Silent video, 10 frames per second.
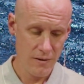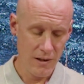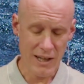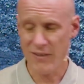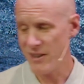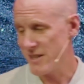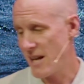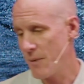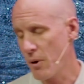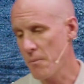I'll give you an
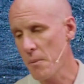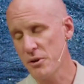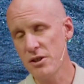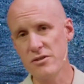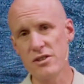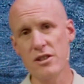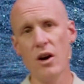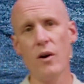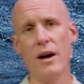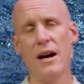example. I remember years
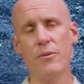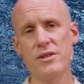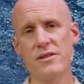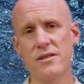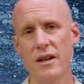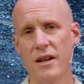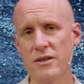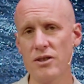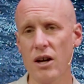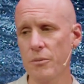ago, I, I was uh,
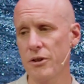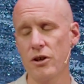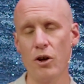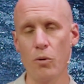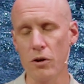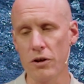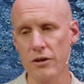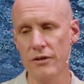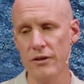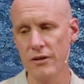talking with a
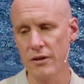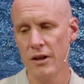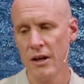coworker